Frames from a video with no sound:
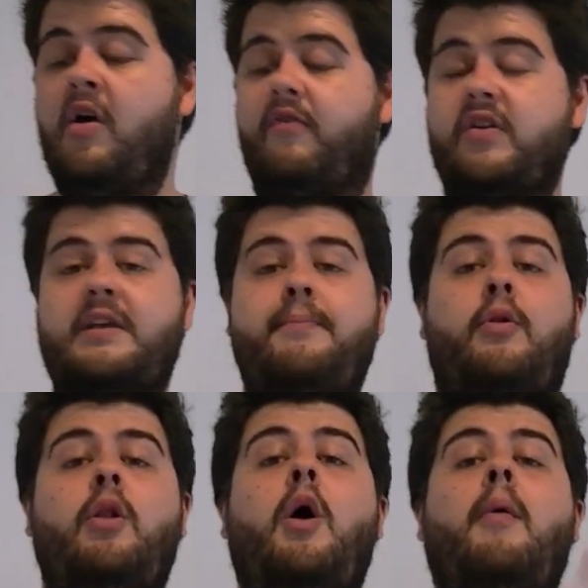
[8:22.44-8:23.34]
For
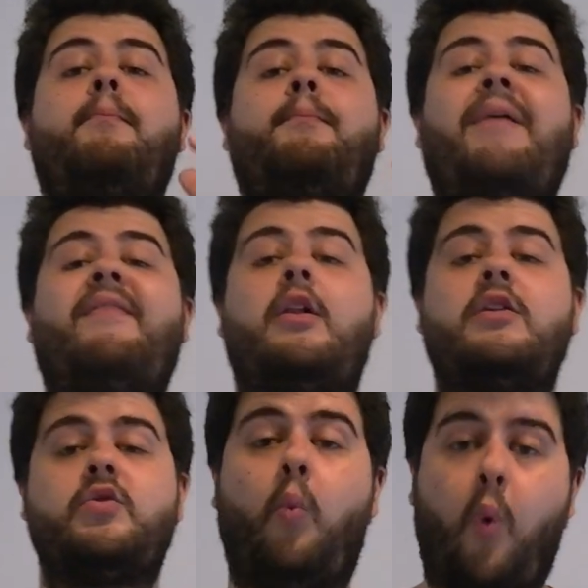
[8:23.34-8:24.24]
example,
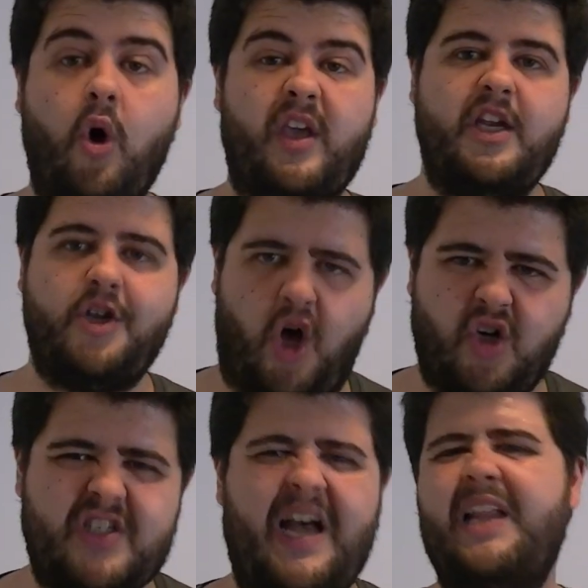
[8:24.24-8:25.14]
Pavel's Walking
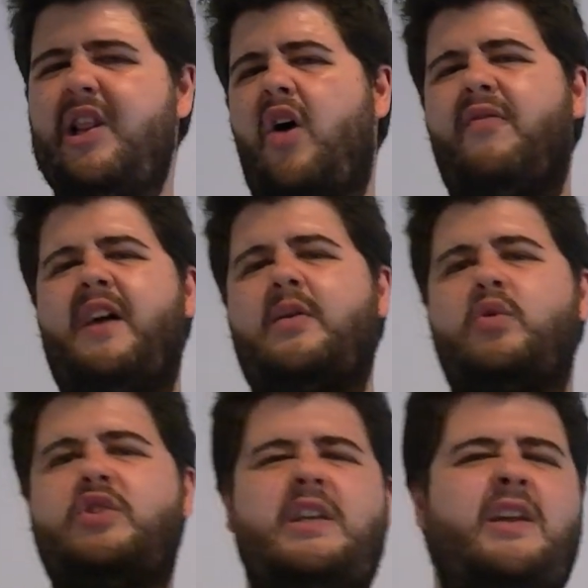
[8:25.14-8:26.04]
Knot. I love that
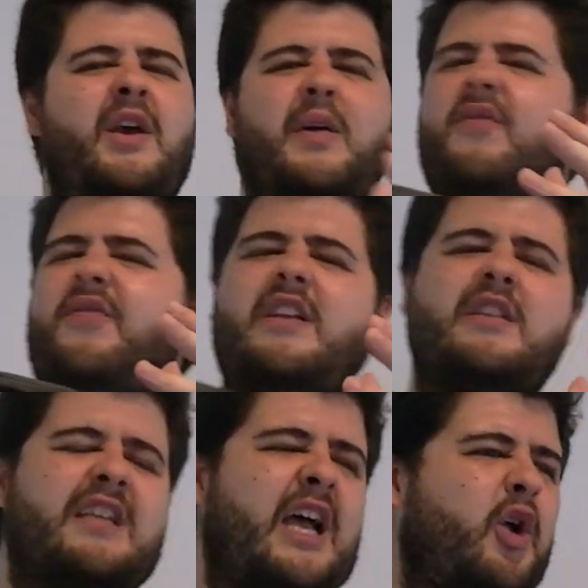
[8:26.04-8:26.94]
routine.
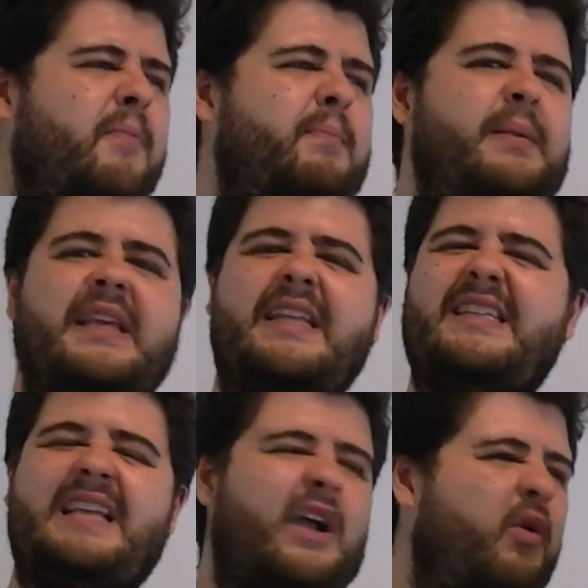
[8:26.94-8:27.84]
Feels a
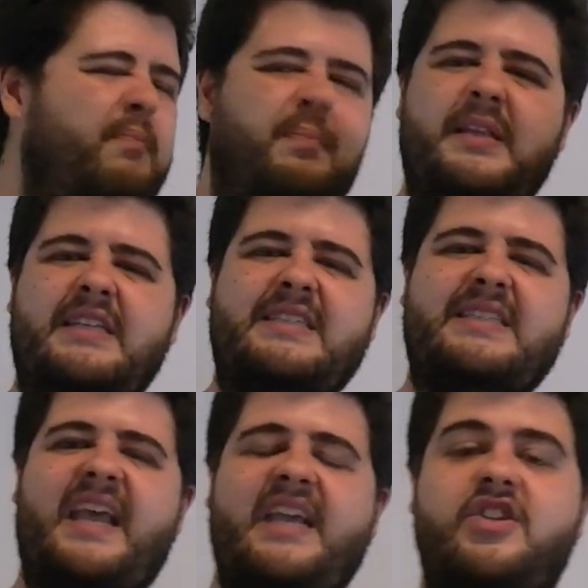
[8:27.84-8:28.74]
complete
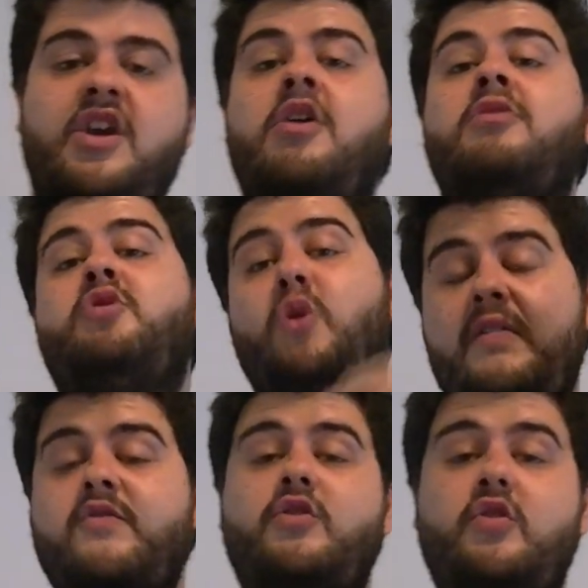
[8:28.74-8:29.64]
stage. You
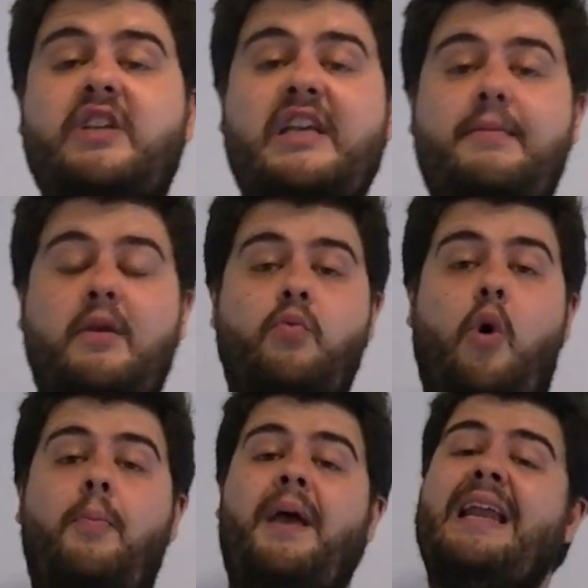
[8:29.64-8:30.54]
have to use a gimmick
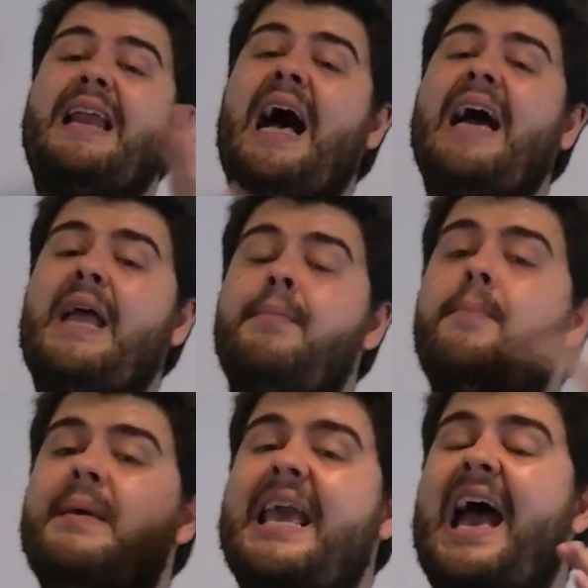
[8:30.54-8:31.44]
rope, and I am
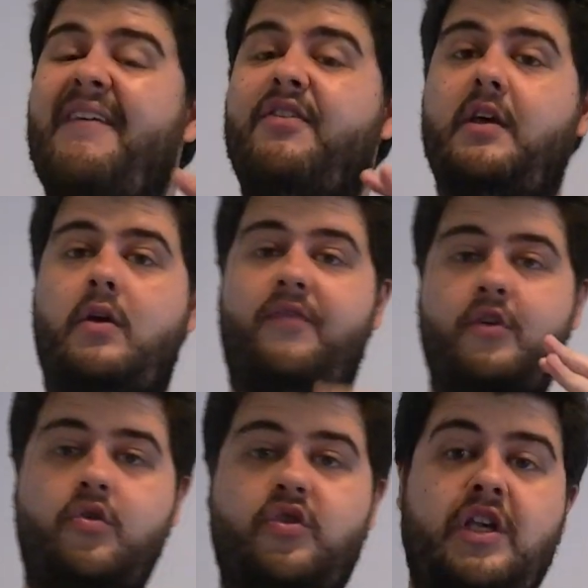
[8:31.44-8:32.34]
a big advocate of
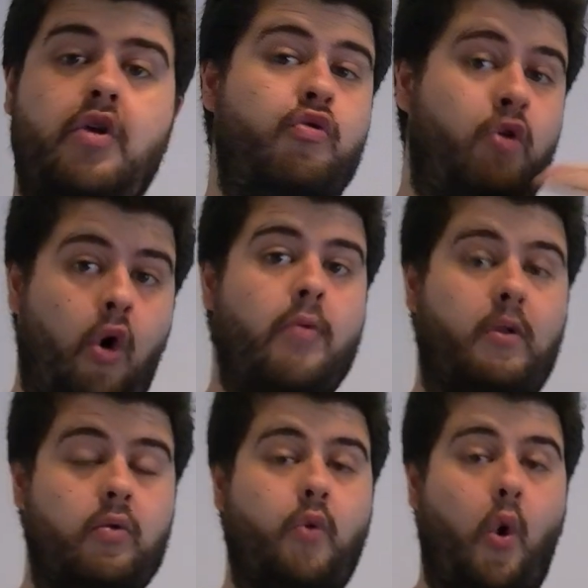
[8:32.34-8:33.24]
using
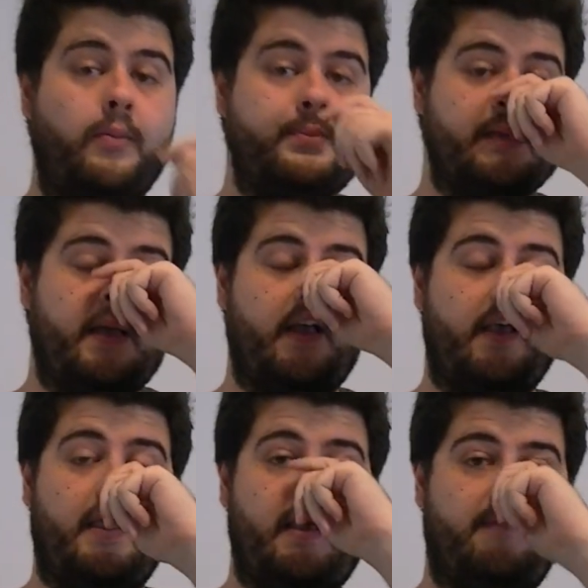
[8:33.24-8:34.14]
normal ropes.
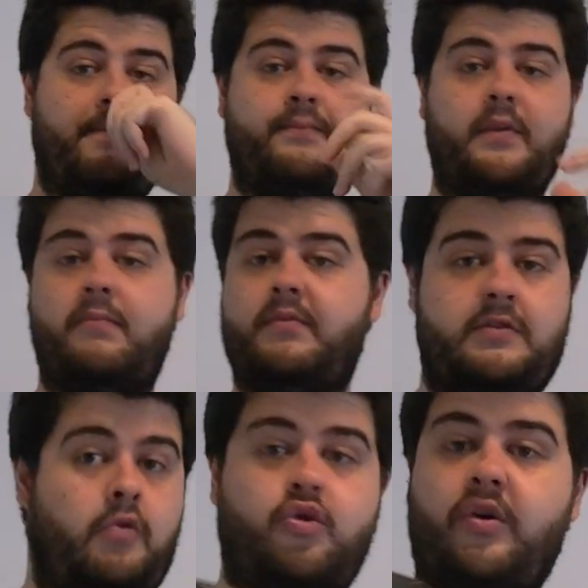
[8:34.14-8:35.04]

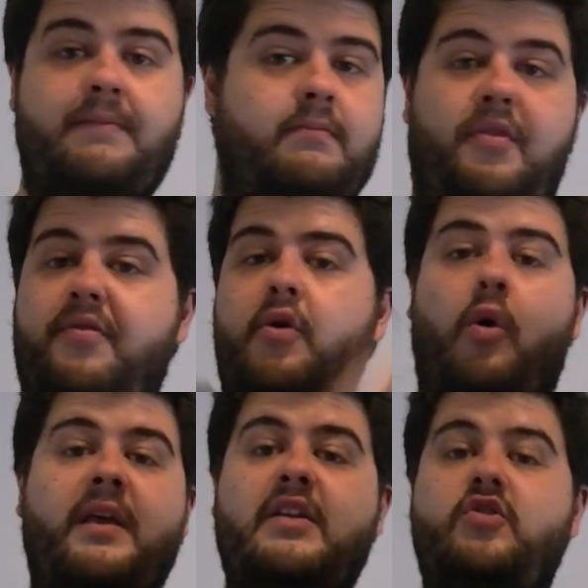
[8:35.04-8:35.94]
So you can
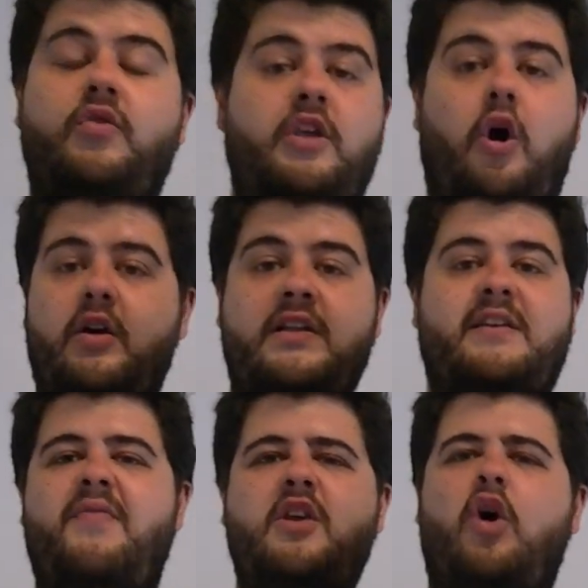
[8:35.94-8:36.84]
throw them into the audience,
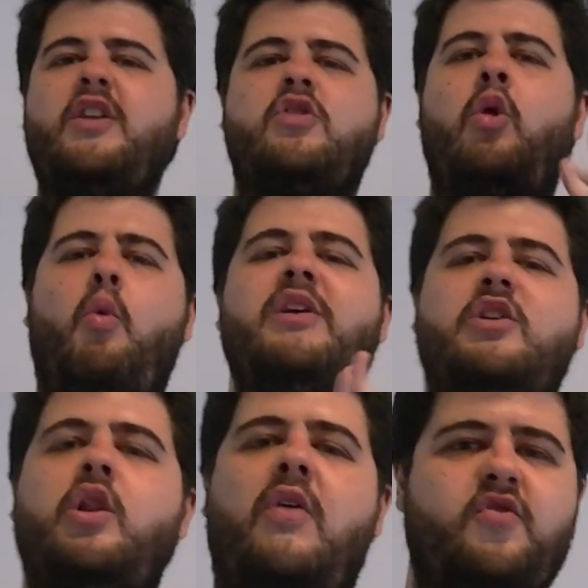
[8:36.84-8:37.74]
and the audience
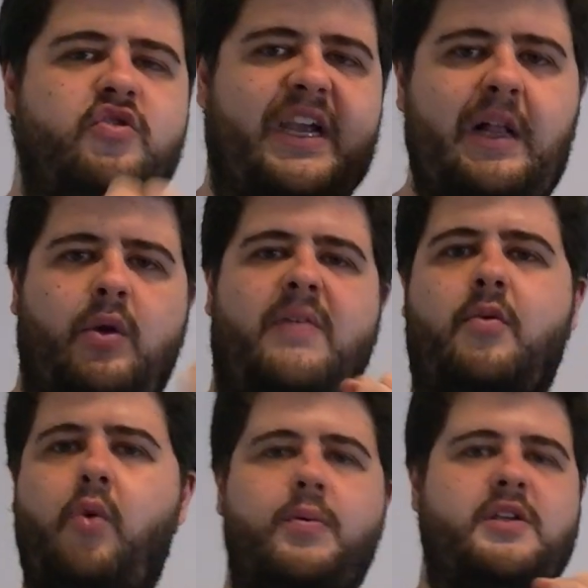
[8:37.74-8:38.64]
always love to take a look at
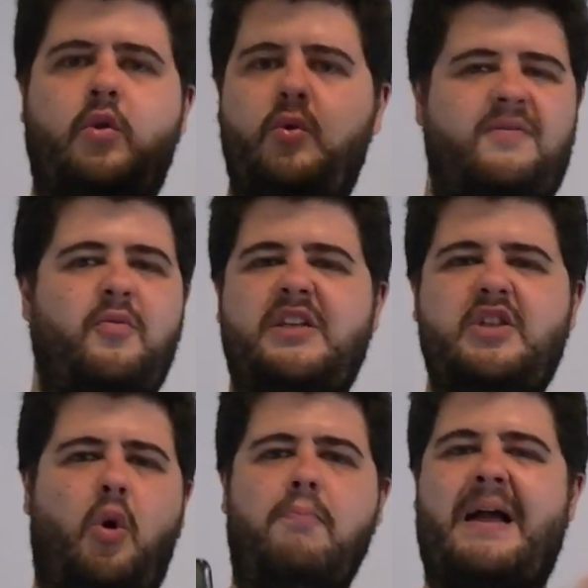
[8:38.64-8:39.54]
the ropes and look, there
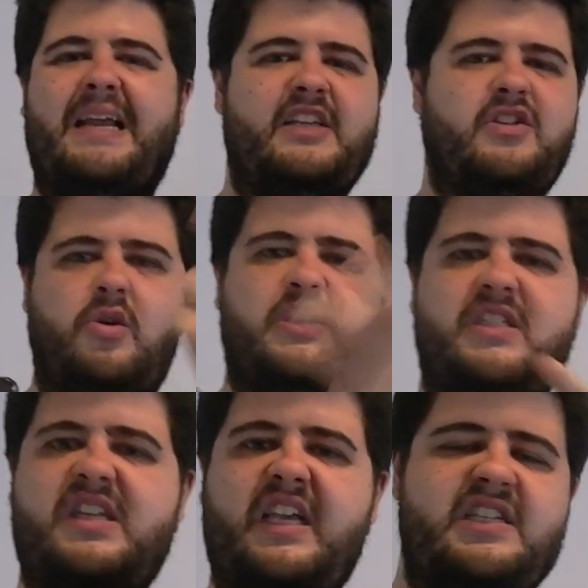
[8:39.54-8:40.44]
is no magnets, no
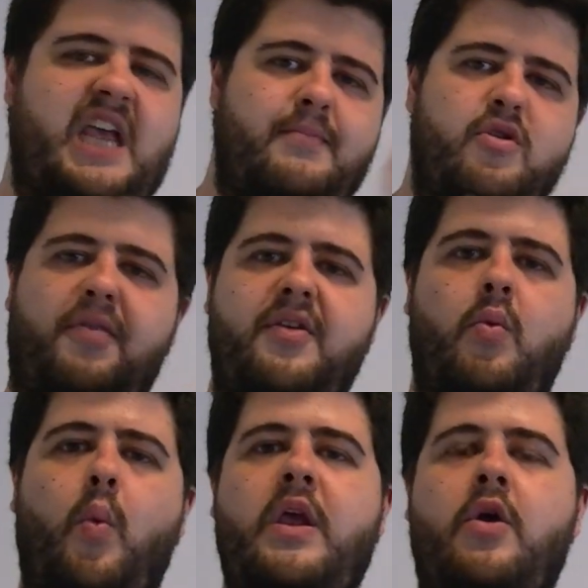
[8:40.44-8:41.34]
sticky tape,
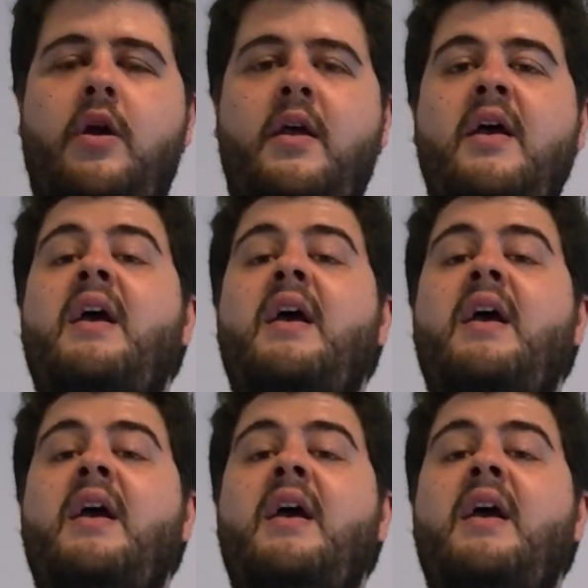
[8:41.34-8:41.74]
nothing weird.